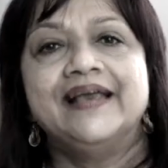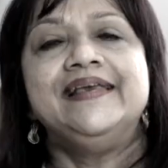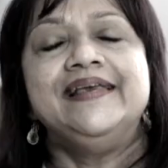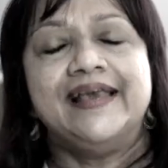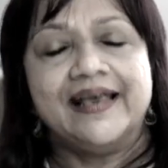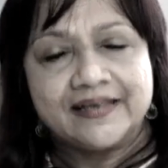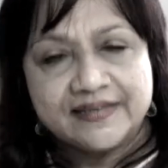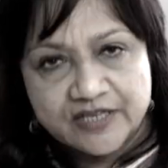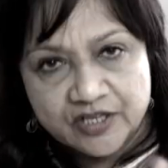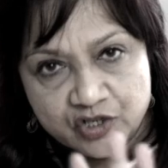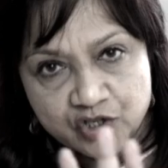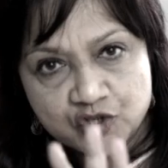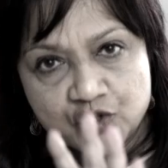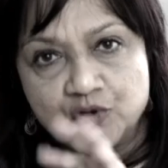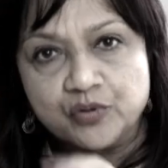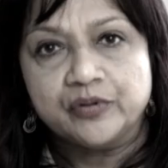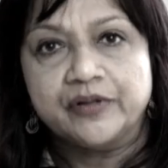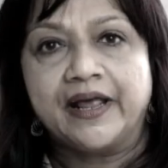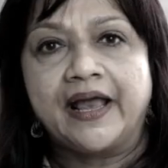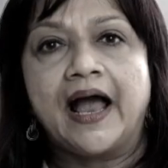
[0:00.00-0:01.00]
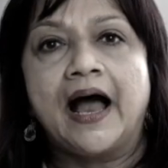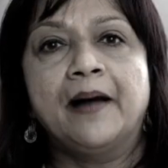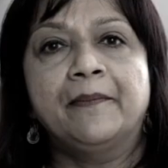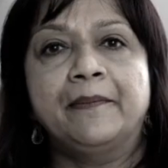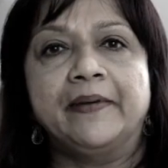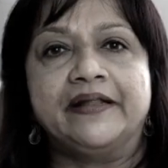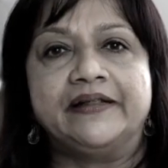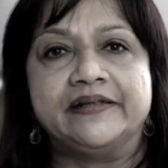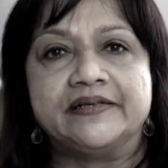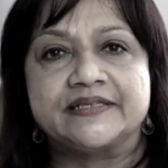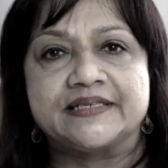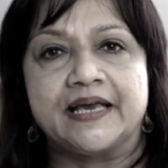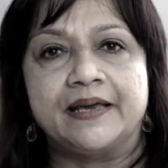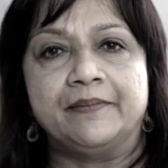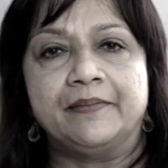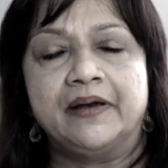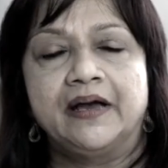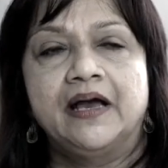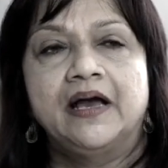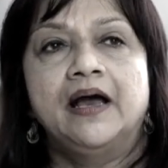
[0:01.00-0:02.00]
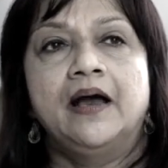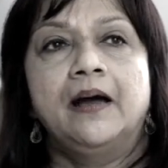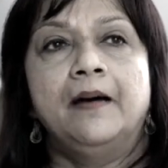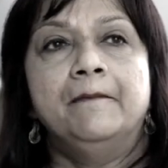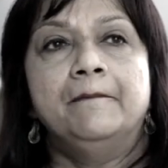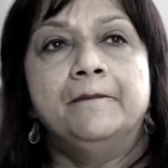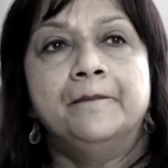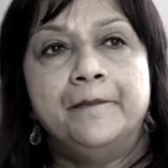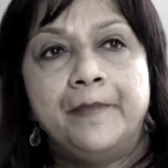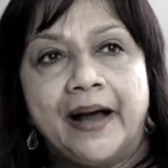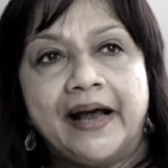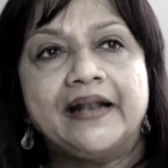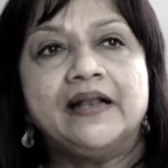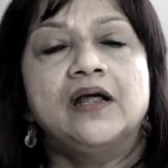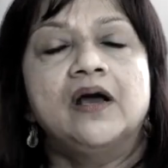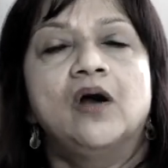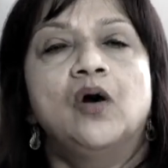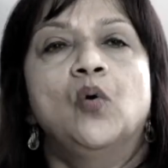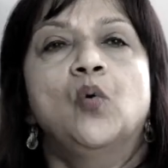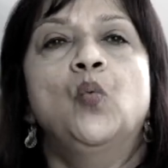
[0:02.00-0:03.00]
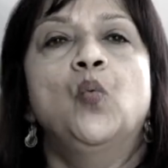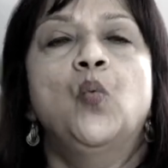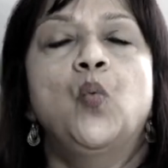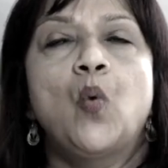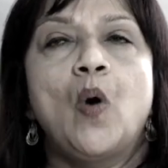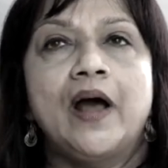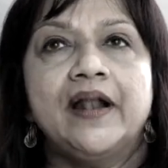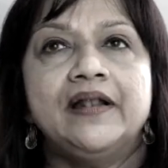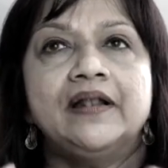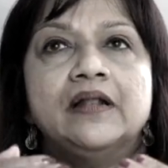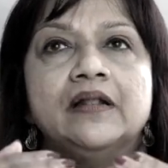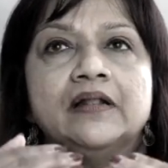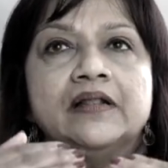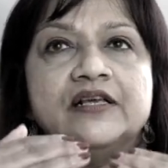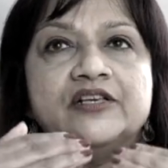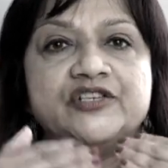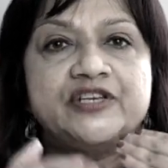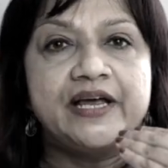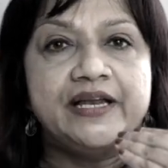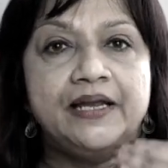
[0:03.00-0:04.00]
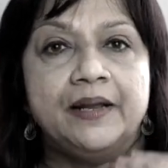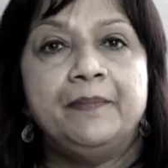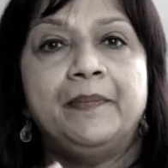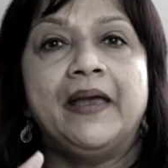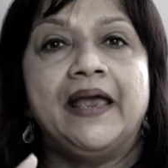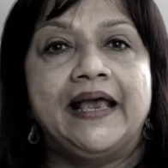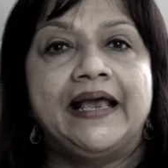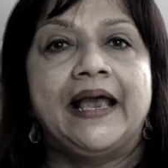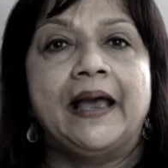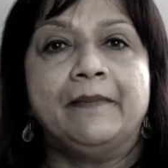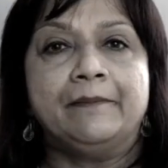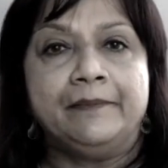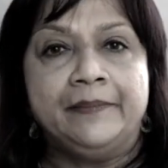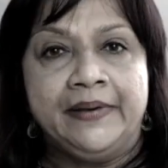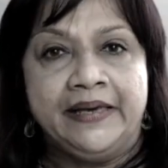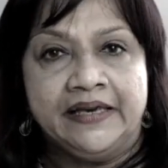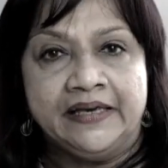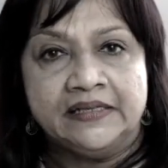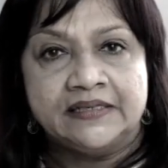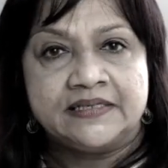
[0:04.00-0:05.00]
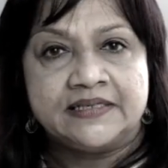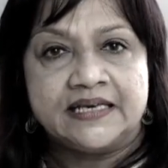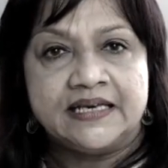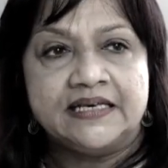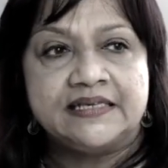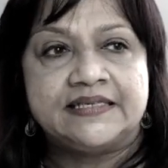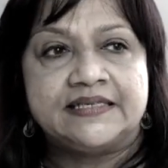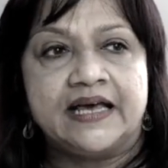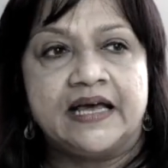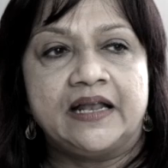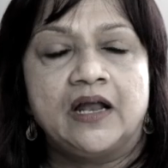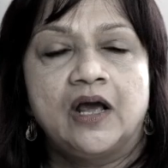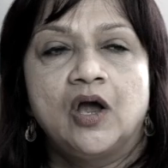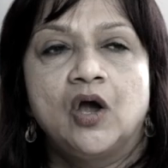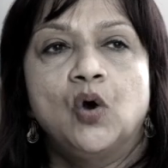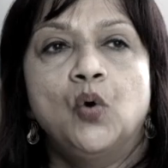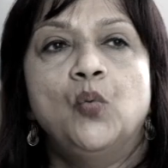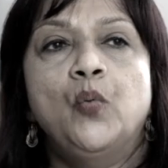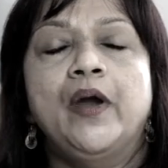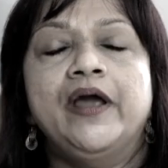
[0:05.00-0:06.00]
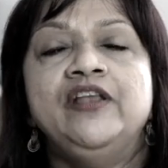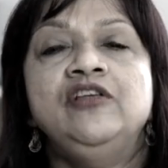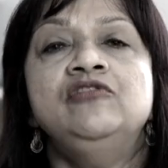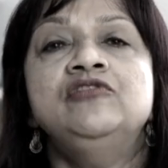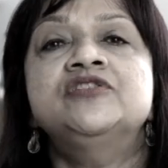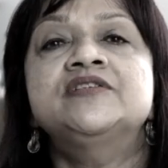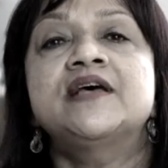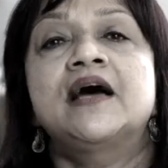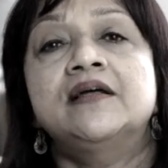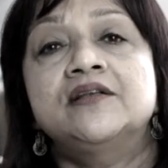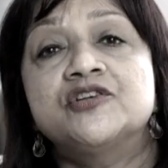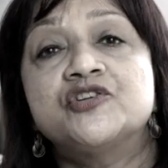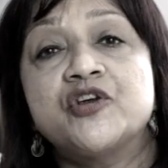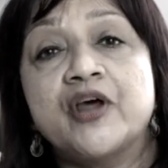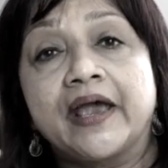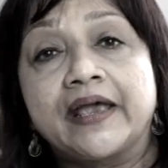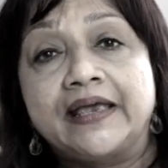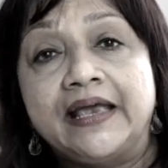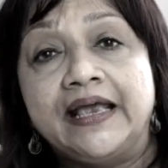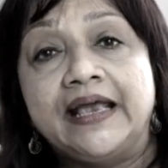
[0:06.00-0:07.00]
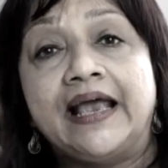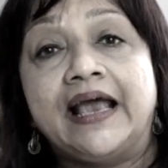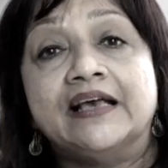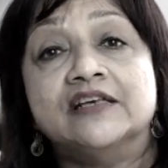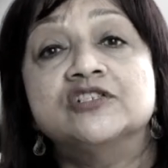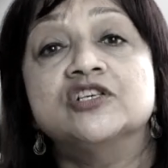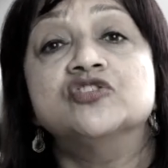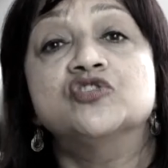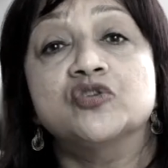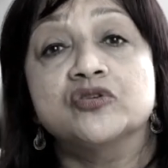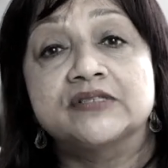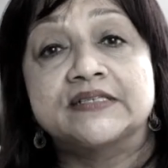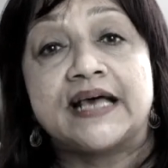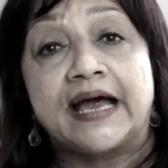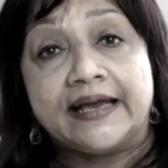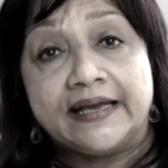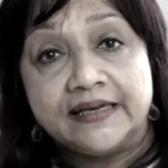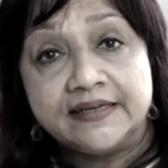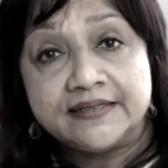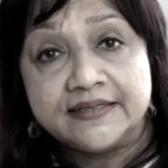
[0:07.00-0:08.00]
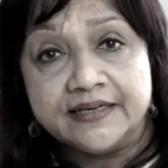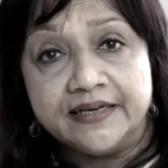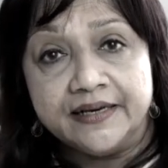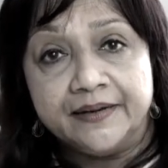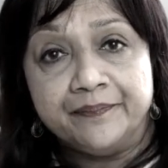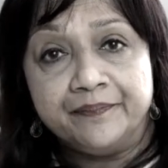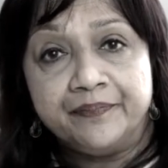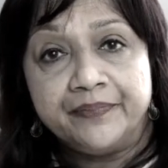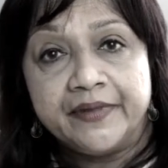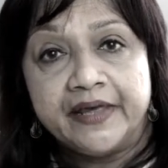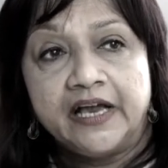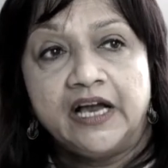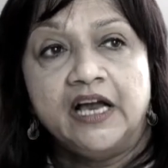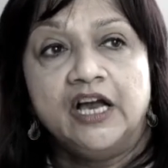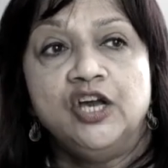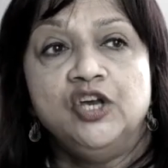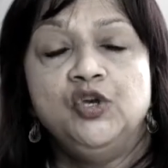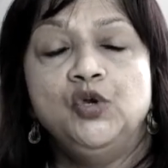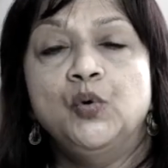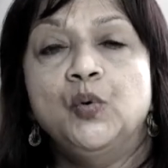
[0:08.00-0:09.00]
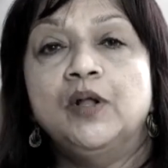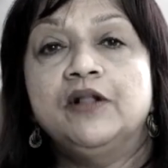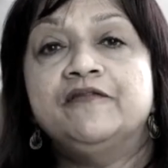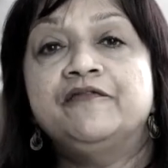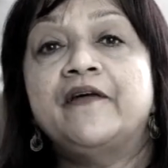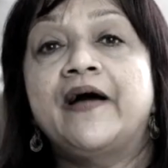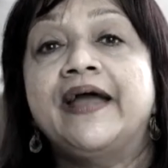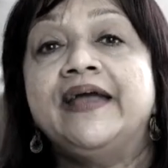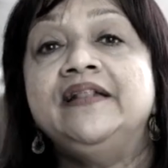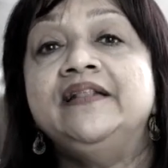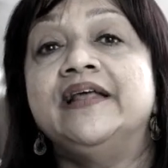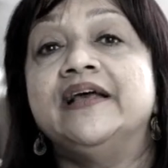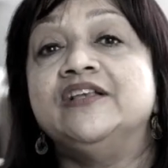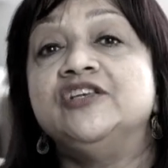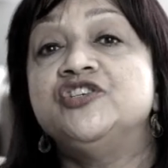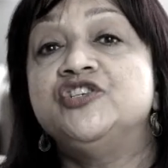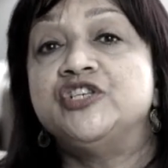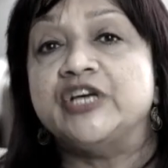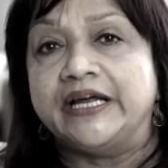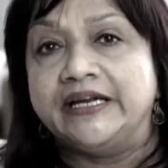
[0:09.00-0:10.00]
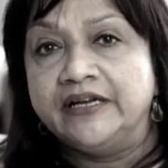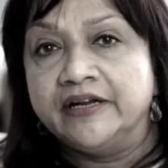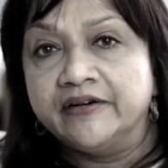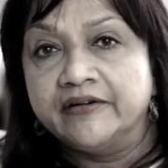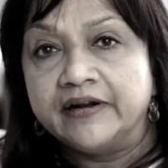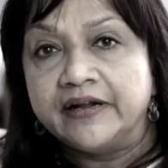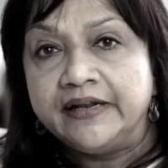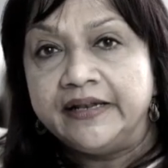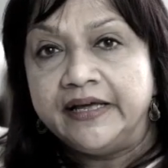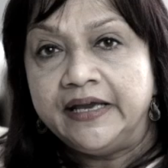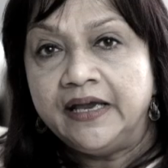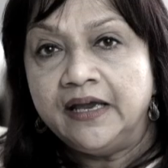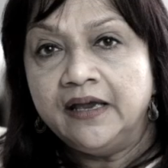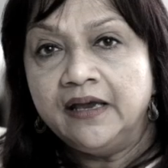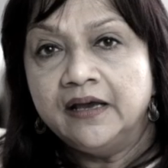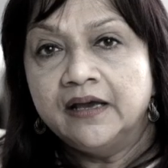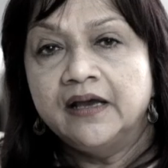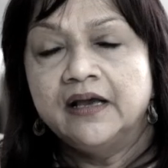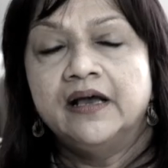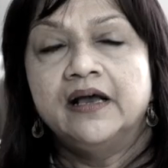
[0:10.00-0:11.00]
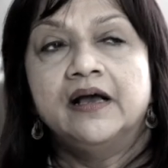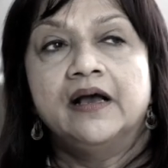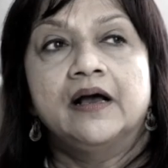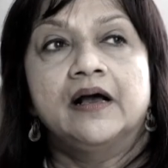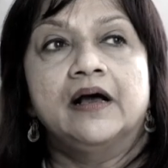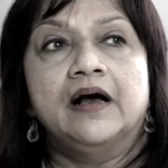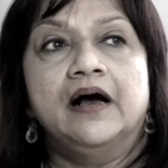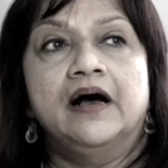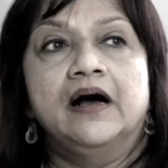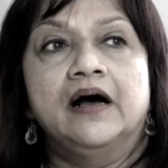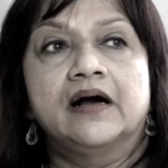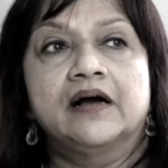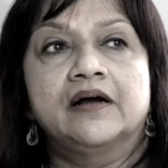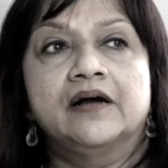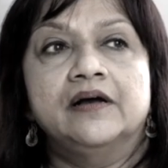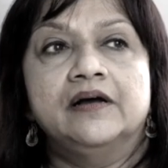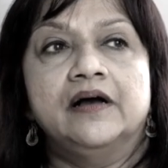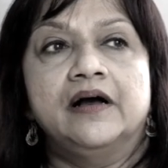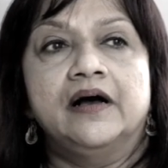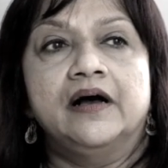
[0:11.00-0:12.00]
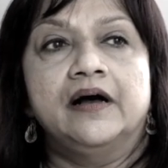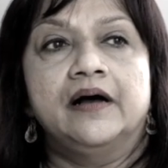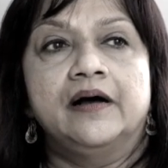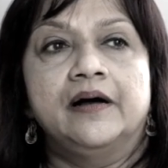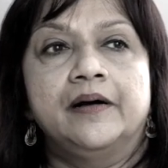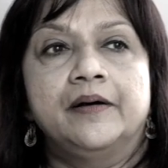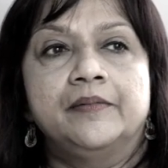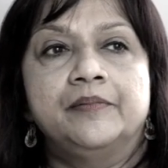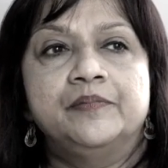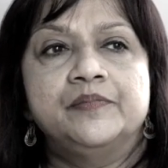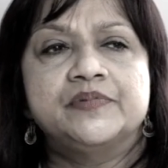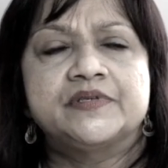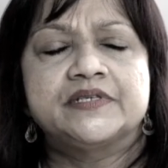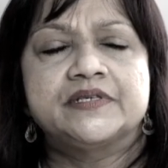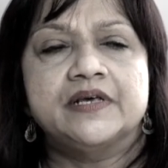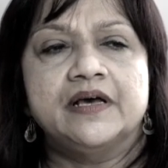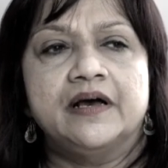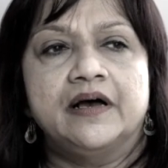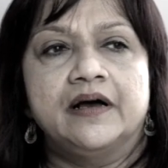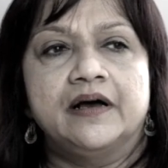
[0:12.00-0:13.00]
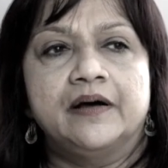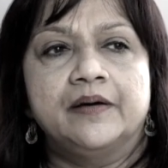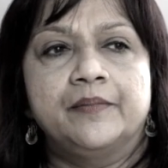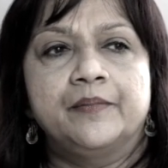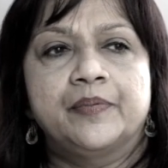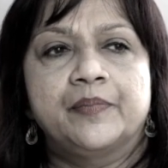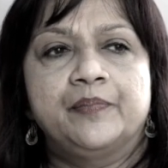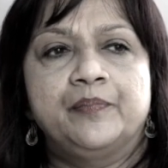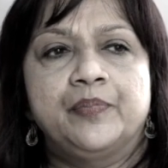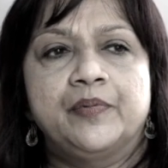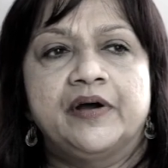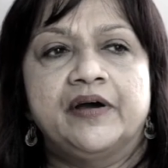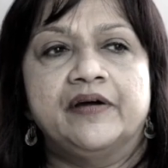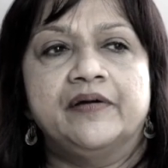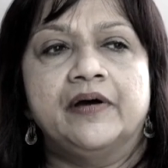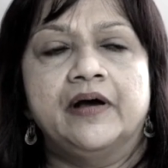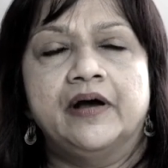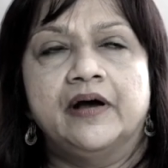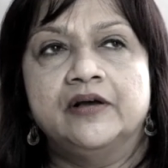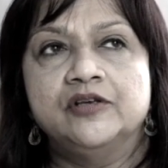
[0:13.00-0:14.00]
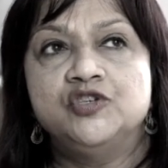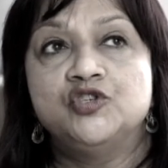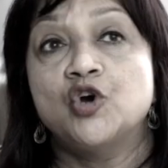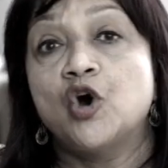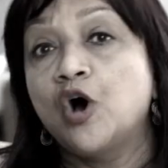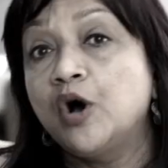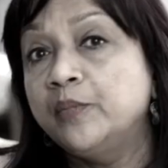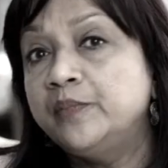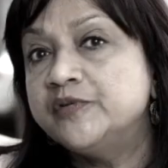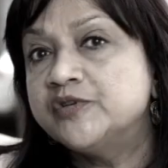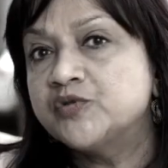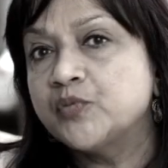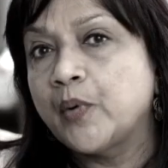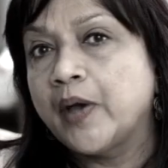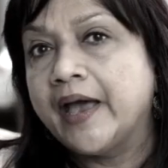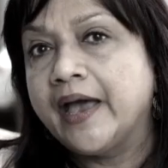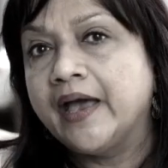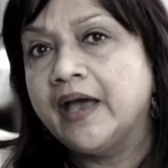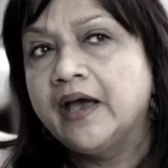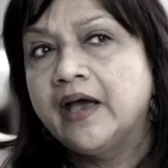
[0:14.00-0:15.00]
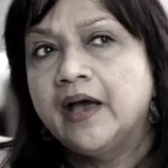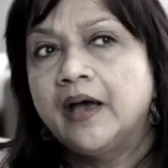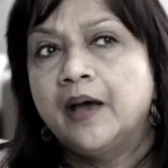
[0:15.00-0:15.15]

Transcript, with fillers: Yes, it's true, they are paid the same. But what the gender pay gap means is that when you start tracking as a society, you will find that generally, uh, uh, uh, uh, jobs where